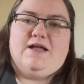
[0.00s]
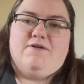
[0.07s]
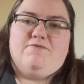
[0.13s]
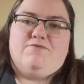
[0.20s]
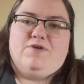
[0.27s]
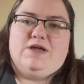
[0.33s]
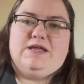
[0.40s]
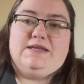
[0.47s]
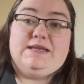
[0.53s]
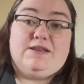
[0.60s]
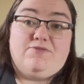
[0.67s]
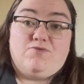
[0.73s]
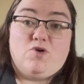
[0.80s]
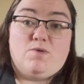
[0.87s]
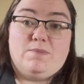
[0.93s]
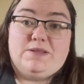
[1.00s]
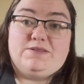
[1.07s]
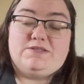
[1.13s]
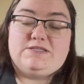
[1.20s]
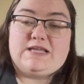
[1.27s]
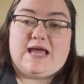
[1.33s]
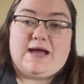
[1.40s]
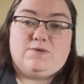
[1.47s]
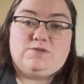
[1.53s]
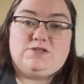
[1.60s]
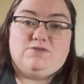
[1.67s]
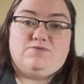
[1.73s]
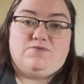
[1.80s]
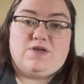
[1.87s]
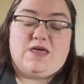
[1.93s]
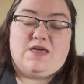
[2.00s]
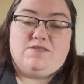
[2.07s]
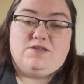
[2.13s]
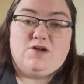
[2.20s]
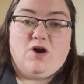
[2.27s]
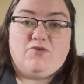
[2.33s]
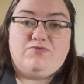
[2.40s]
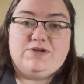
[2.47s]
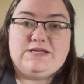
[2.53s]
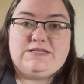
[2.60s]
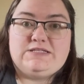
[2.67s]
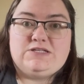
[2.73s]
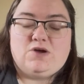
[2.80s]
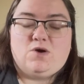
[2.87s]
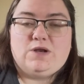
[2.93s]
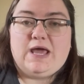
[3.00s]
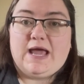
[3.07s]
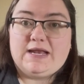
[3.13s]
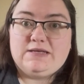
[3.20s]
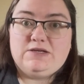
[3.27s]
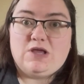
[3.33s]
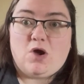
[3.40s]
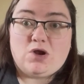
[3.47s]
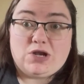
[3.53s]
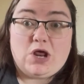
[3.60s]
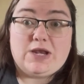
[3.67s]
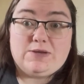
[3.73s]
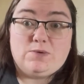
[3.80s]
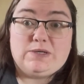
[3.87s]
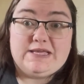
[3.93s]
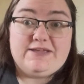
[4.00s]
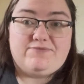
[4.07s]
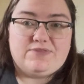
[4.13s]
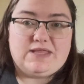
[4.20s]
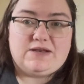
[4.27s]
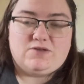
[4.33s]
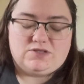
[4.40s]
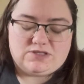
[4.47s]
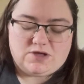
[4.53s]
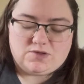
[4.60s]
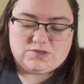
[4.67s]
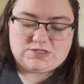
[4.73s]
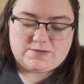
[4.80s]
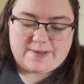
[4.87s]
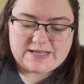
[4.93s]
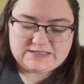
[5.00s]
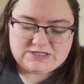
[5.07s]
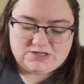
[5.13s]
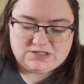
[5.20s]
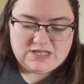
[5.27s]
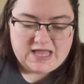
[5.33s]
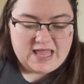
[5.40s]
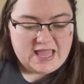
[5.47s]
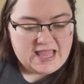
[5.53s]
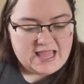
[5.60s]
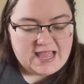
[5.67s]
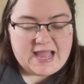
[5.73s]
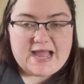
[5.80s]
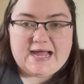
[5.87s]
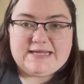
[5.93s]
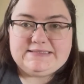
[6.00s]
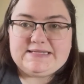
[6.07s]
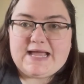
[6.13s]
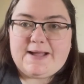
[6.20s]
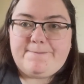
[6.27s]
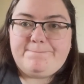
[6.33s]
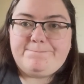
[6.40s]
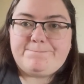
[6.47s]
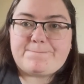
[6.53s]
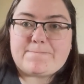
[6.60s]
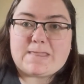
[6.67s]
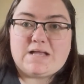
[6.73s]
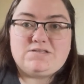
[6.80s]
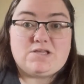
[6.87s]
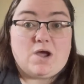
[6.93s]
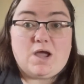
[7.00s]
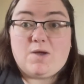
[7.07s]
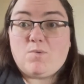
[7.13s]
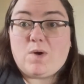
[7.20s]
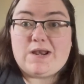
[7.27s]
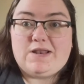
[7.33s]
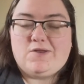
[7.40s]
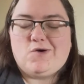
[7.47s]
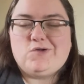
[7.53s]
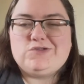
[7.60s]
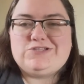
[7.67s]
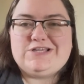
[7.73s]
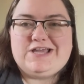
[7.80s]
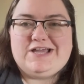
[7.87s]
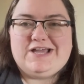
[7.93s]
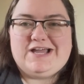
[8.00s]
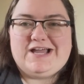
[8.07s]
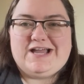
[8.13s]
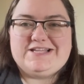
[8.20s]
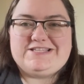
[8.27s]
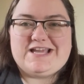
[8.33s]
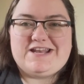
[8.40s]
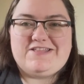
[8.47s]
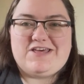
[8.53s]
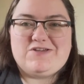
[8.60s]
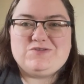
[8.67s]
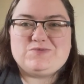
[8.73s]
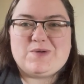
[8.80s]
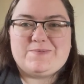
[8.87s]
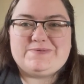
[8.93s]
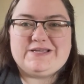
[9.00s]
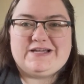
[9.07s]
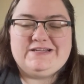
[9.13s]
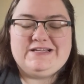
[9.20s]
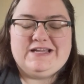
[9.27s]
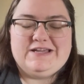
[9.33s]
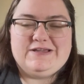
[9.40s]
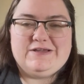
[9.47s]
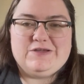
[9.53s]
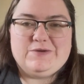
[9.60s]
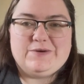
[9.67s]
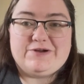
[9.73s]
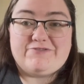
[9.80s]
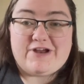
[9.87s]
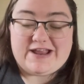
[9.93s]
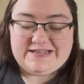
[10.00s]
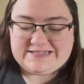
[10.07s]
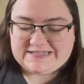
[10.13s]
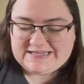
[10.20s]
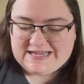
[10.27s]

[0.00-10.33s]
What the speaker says: for nearly 4 months out of the office on annual leave and then on sabbatical. And so I went along to 10 of those websites who were great,